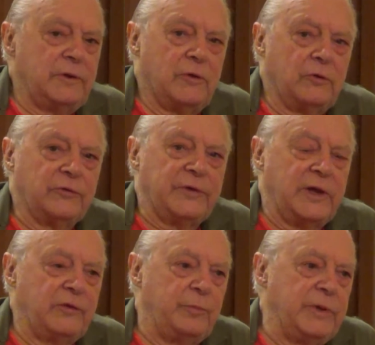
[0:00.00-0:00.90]
in those
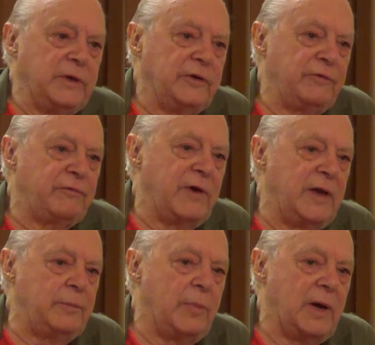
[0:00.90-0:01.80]
days being
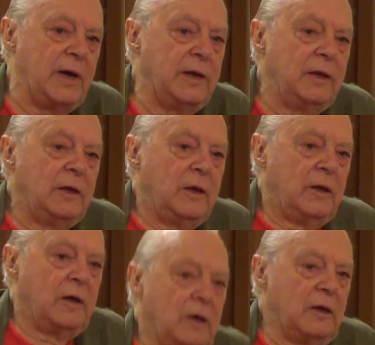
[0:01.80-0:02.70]
defined by
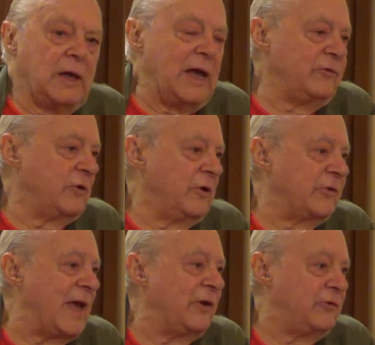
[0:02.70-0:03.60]

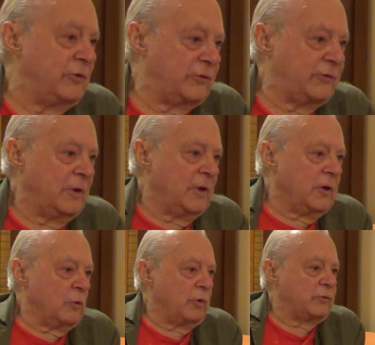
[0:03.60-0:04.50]
Angela's Ashes,
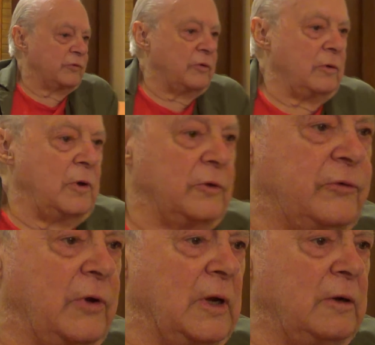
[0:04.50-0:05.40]
which was a
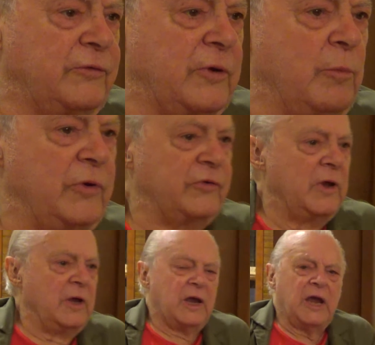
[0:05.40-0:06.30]
tale of somebody's
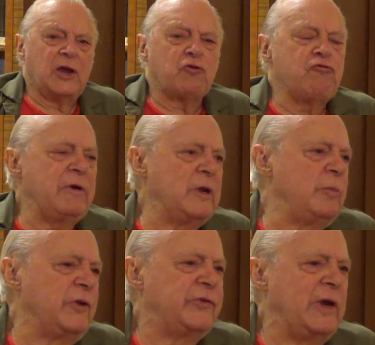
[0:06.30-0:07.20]

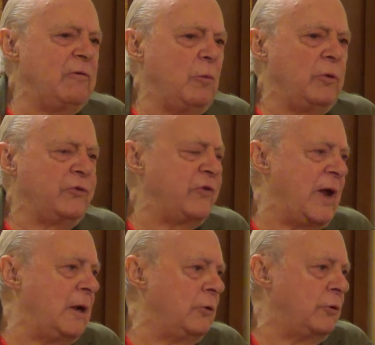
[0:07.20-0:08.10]
incredibly terrible
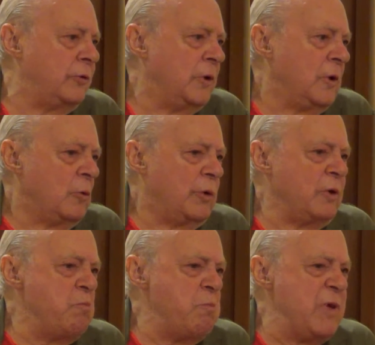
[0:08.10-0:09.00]
childhood, what
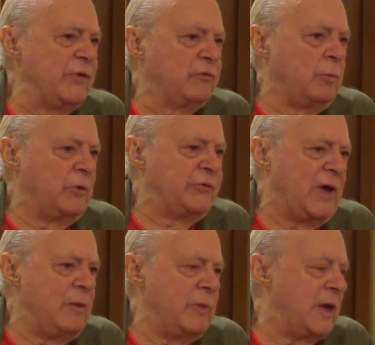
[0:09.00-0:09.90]
a miserable
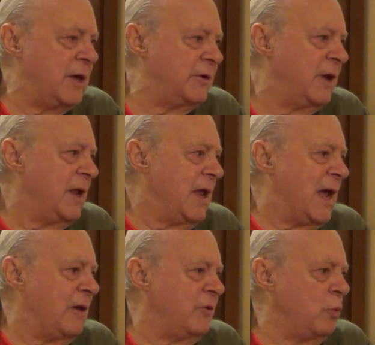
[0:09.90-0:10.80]
time they had,
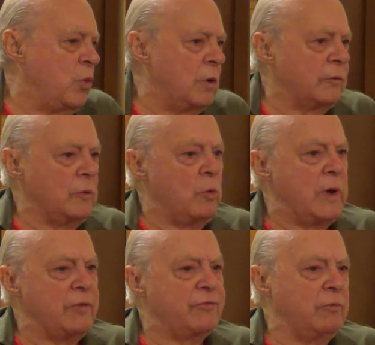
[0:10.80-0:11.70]
how they worked their
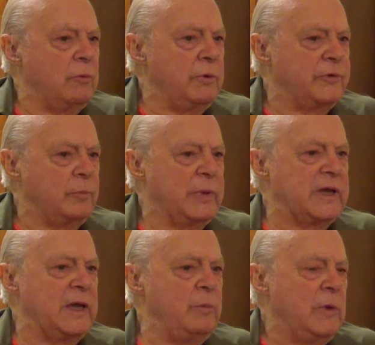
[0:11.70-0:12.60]
way through it and
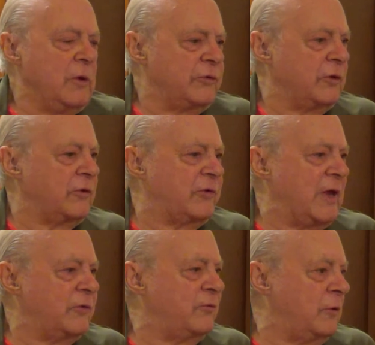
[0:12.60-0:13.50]
became
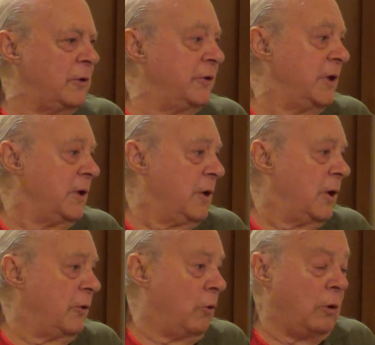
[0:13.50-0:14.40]
successful,
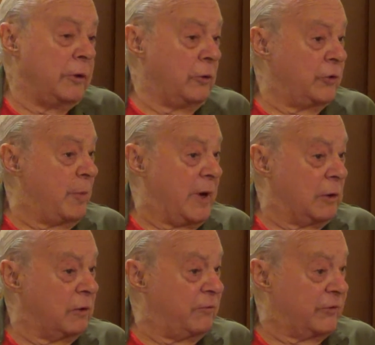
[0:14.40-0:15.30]
and all the
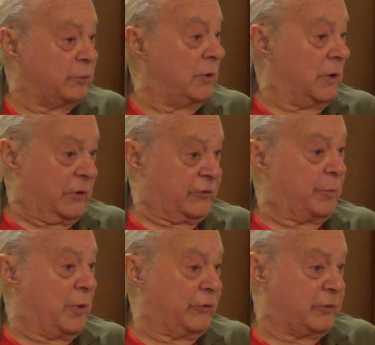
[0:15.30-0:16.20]
autobiographies were
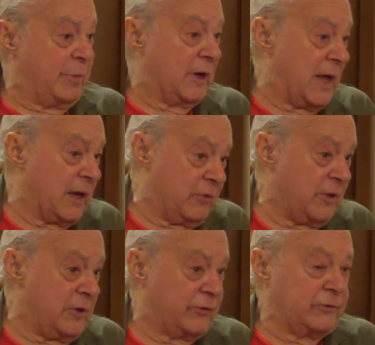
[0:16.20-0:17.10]
supposed to be like
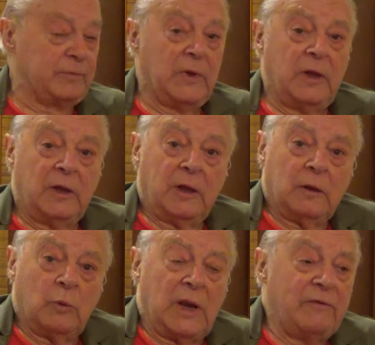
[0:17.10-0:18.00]
this.
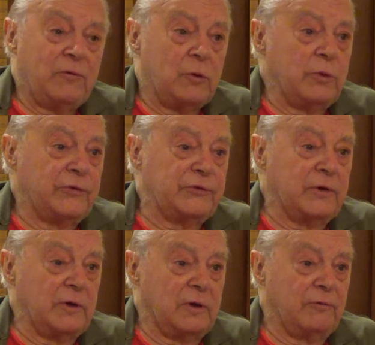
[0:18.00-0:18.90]
Well, I've always
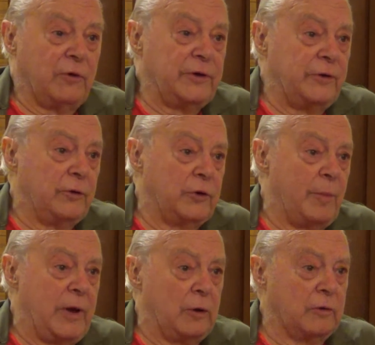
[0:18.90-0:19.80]
avoided
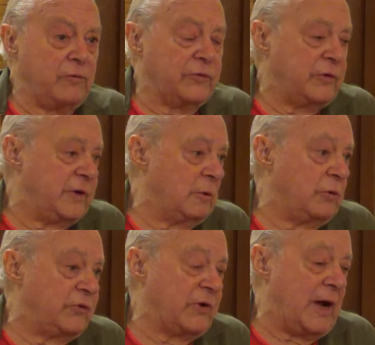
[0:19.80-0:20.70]
autobiographies that deal
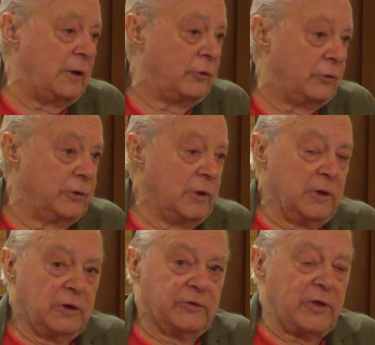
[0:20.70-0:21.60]
with childhood
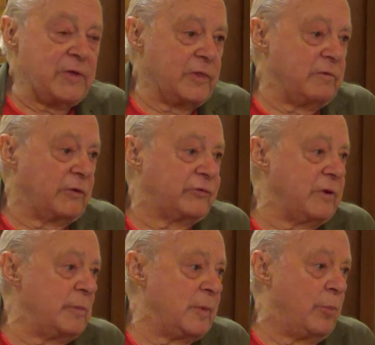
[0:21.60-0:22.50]
because I think they're
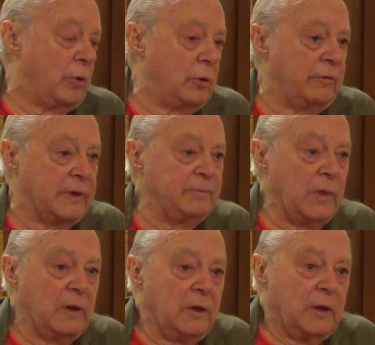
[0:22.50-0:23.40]
extremely boring.
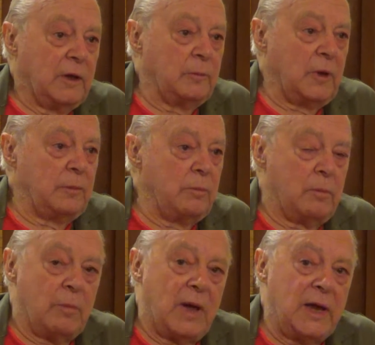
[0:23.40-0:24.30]

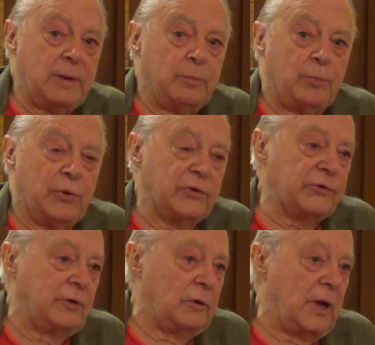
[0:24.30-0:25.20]
And my
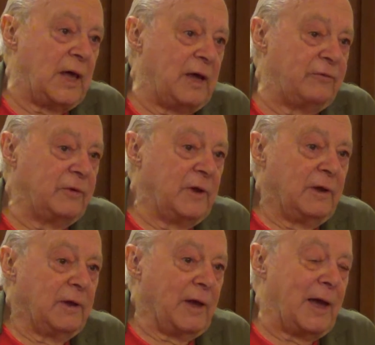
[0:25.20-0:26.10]
personal life,
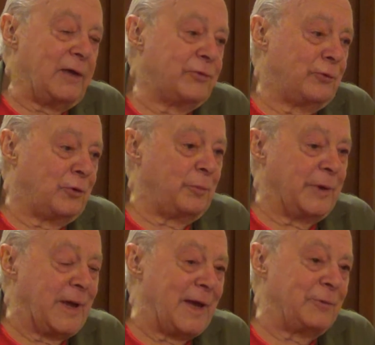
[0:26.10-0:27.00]
I thought,
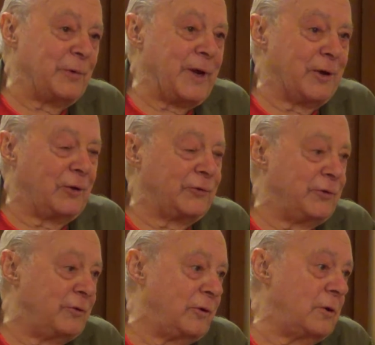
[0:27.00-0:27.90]
began when I got to
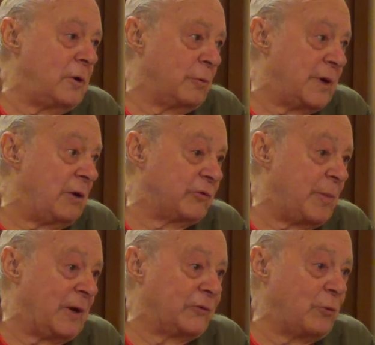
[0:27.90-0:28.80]
New York, when I was
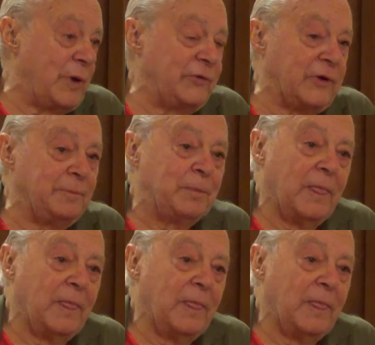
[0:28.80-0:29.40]
about 20.